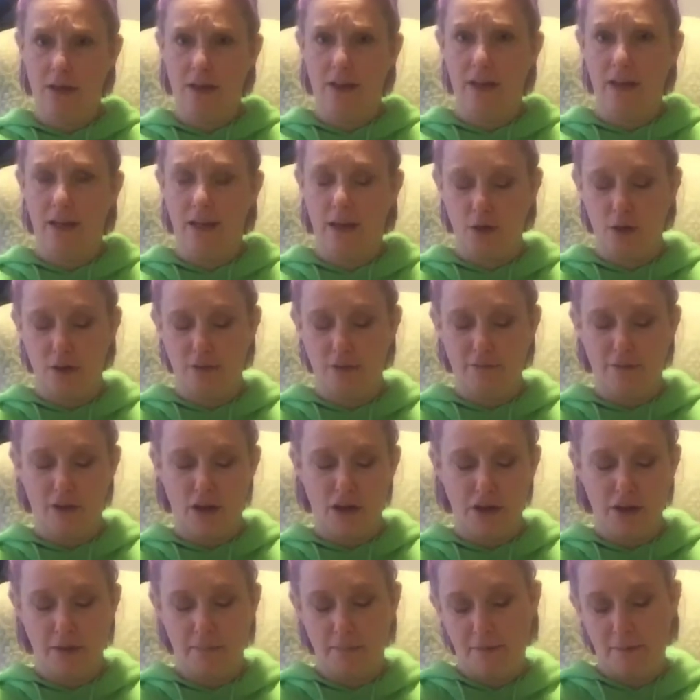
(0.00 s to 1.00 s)
a good
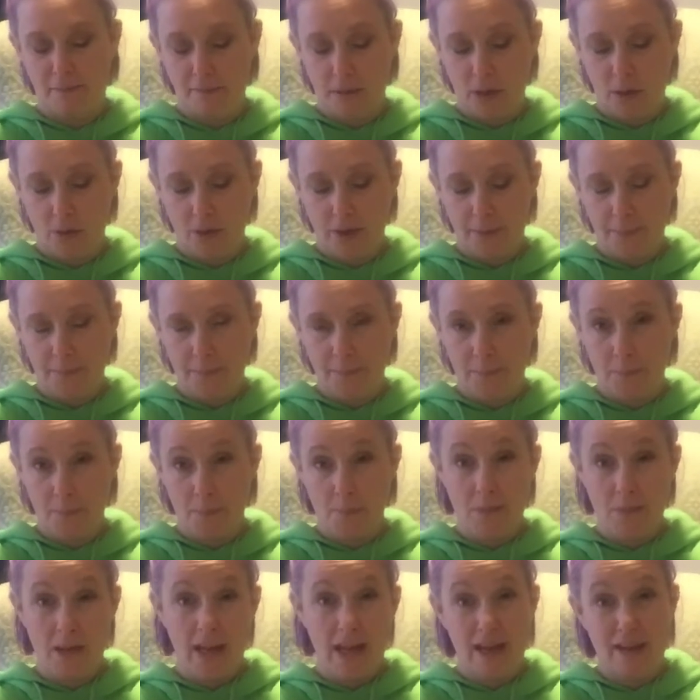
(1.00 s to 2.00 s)
volume of milk.
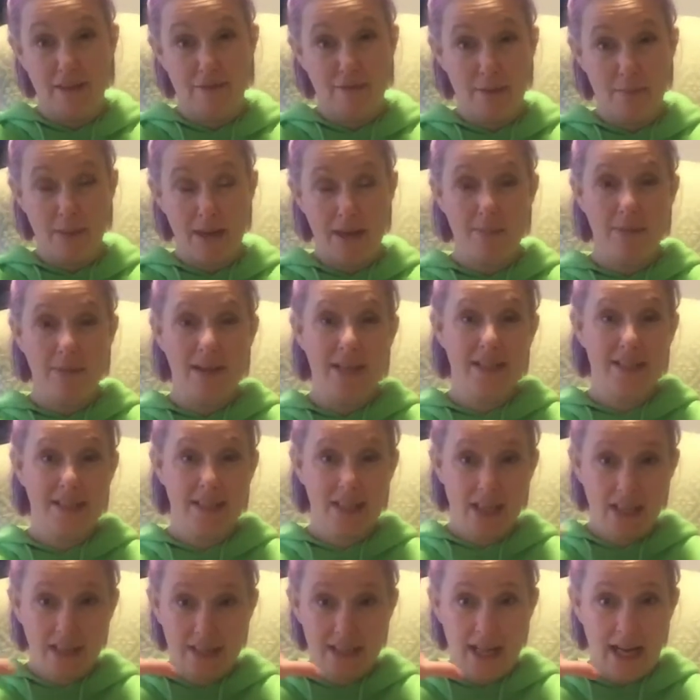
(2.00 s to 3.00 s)
If a baby is
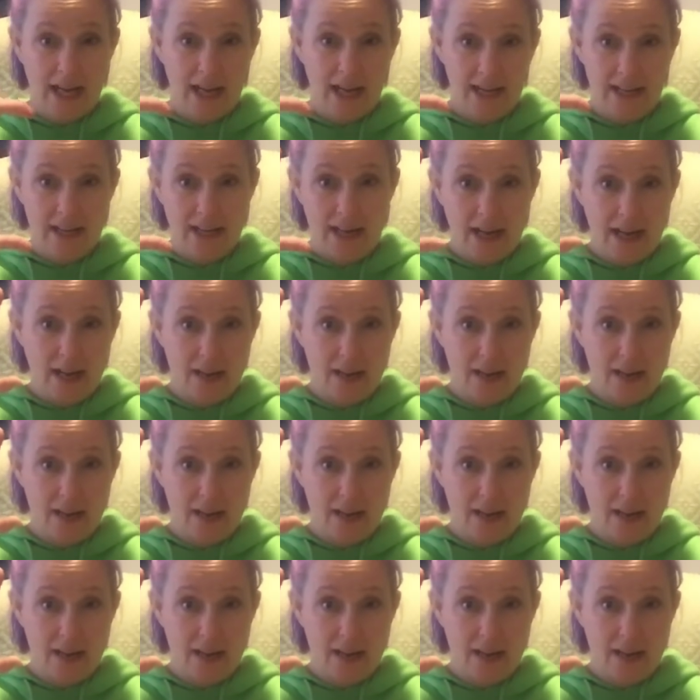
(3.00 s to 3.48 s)
tongue-tied,